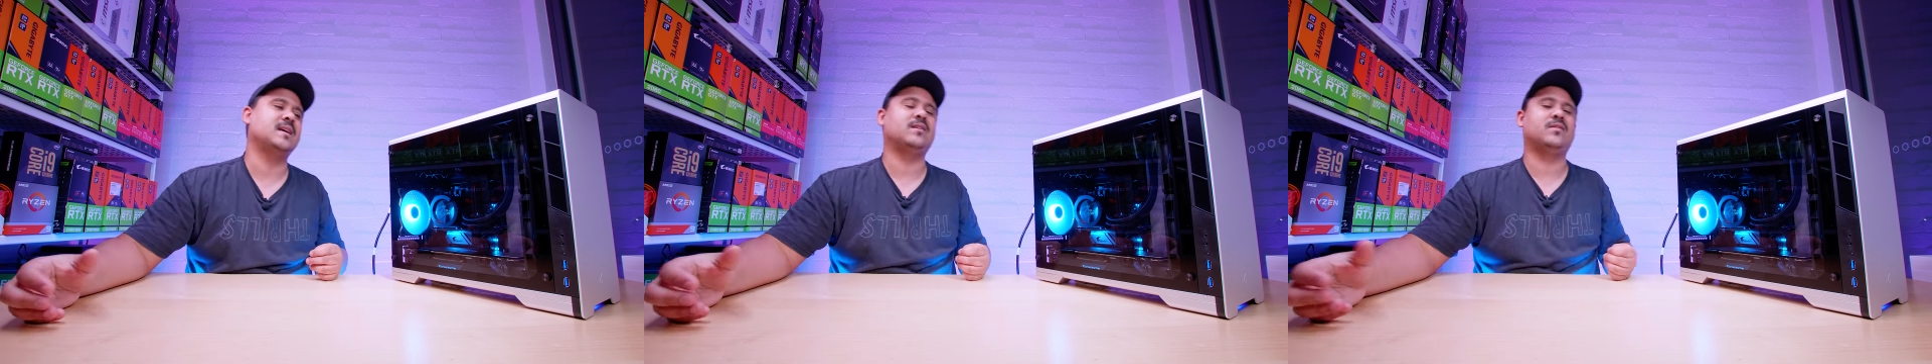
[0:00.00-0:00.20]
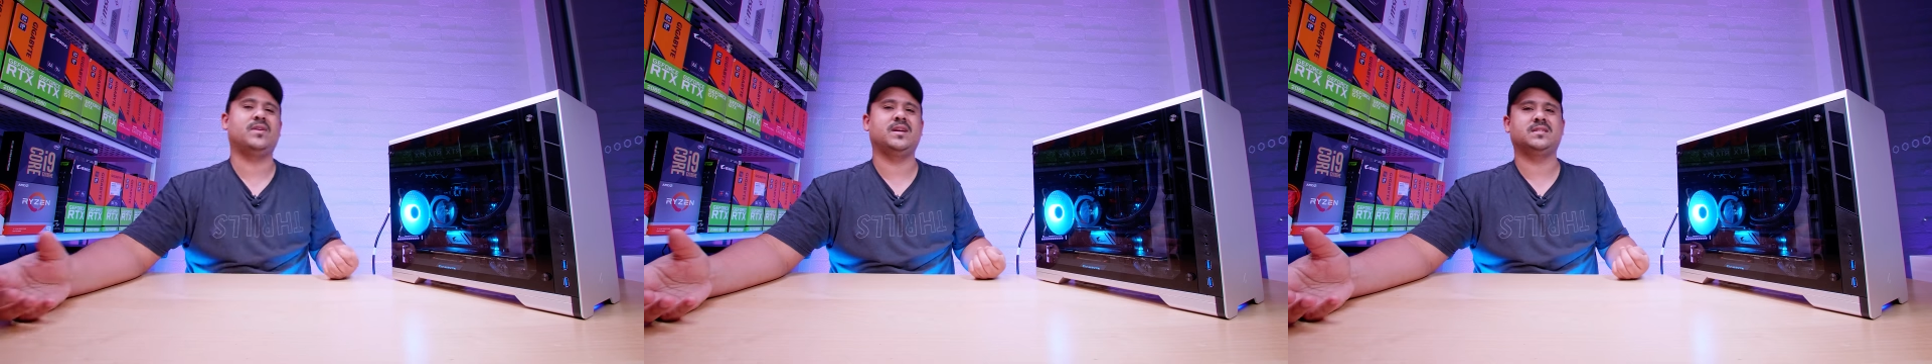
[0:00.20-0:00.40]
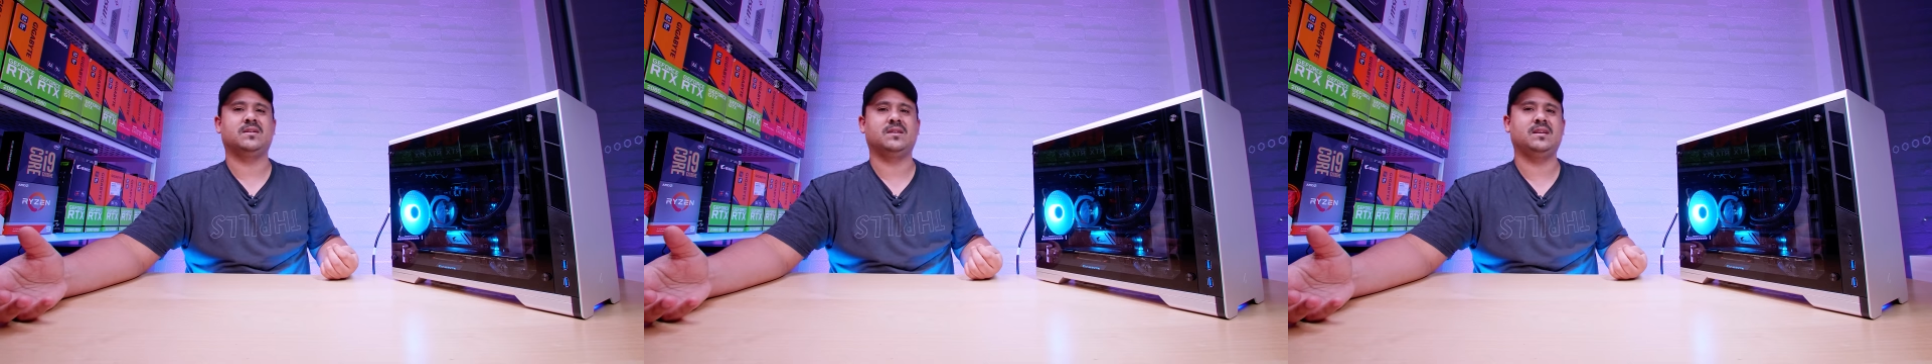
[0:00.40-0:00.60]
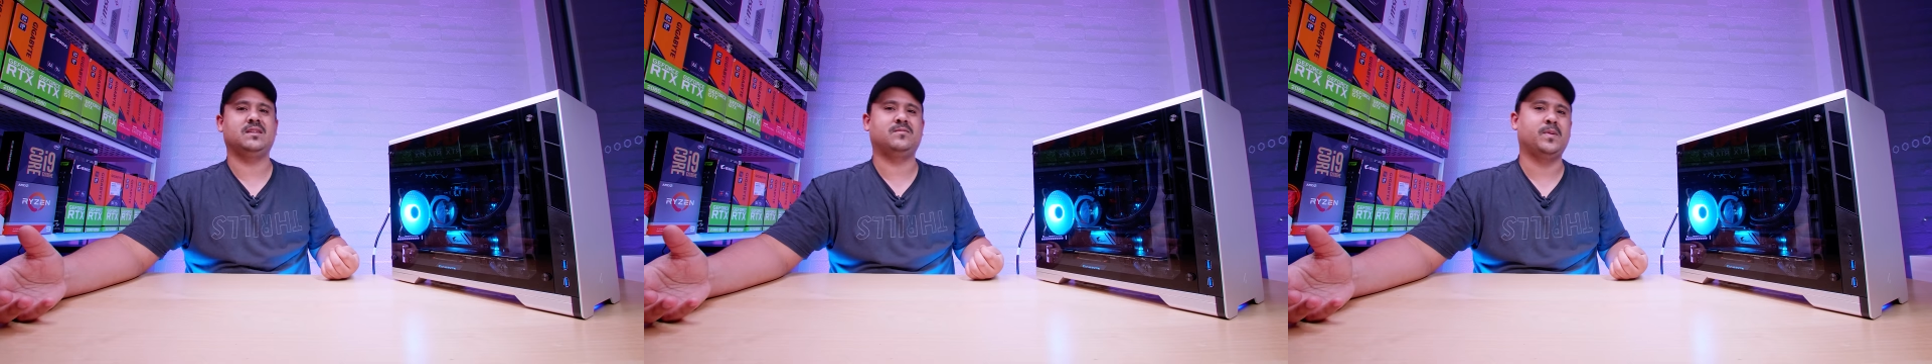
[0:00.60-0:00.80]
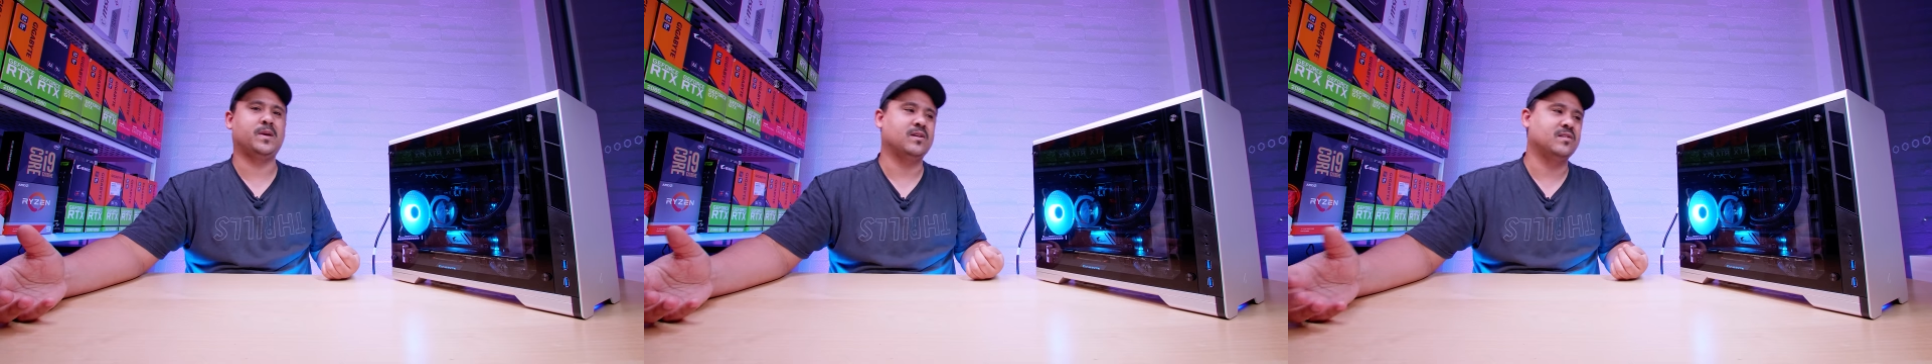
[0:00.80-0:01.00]
and the reason
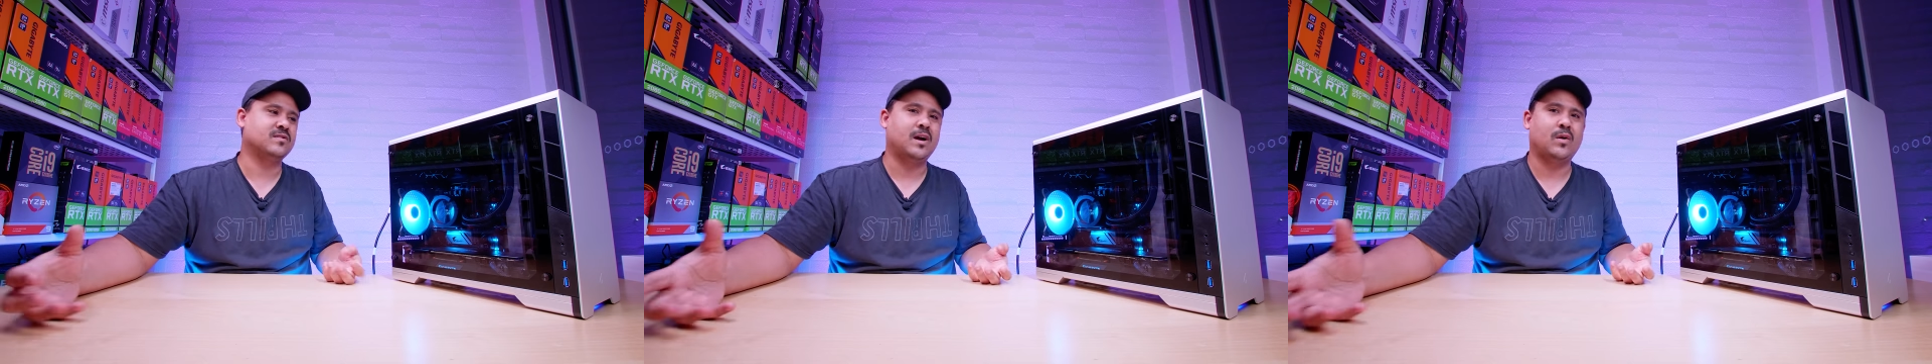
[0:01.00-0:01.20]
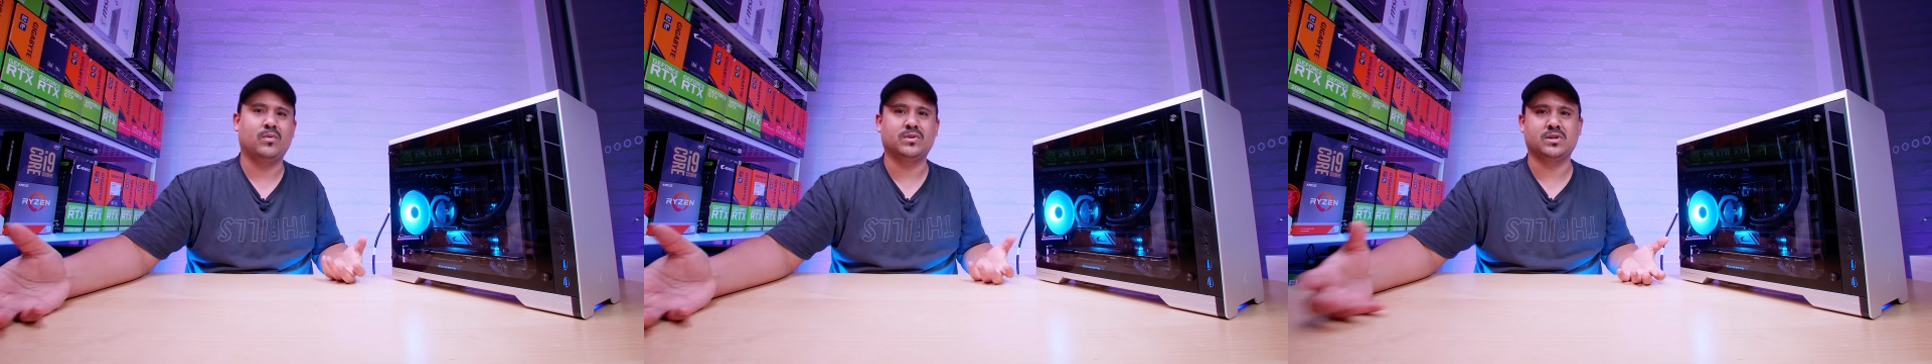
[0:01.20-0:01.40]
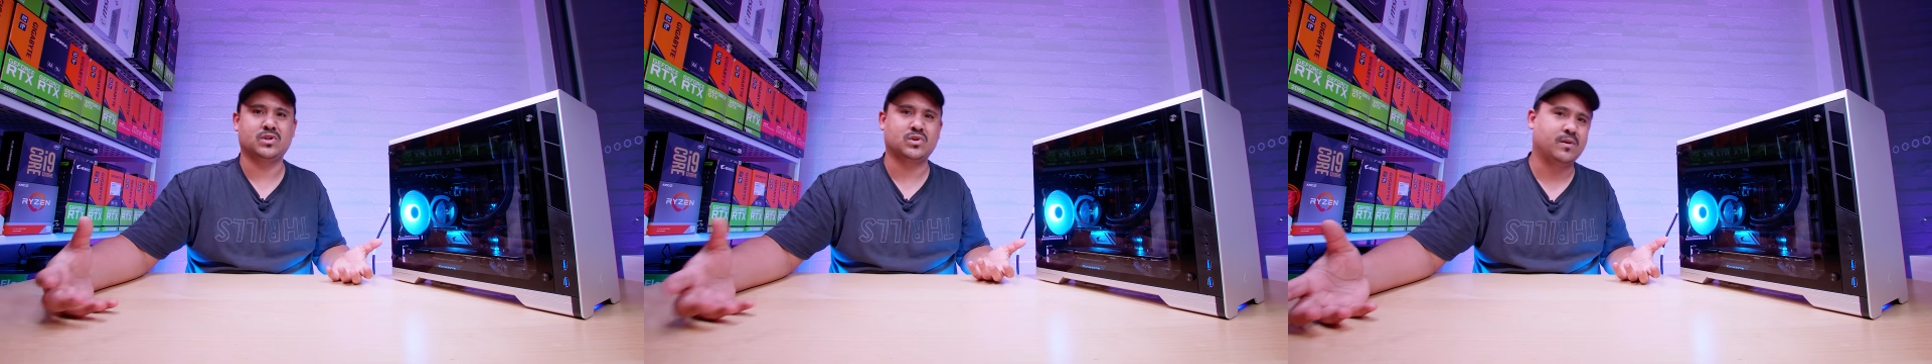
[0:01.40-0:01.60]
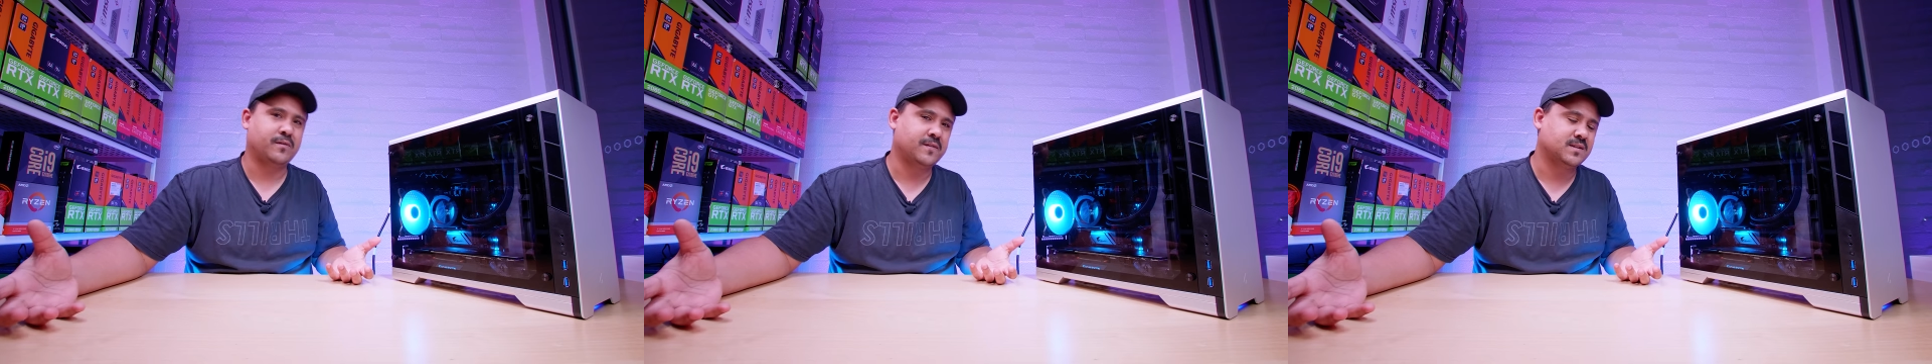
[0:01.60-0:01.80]
is because I wasn't sure if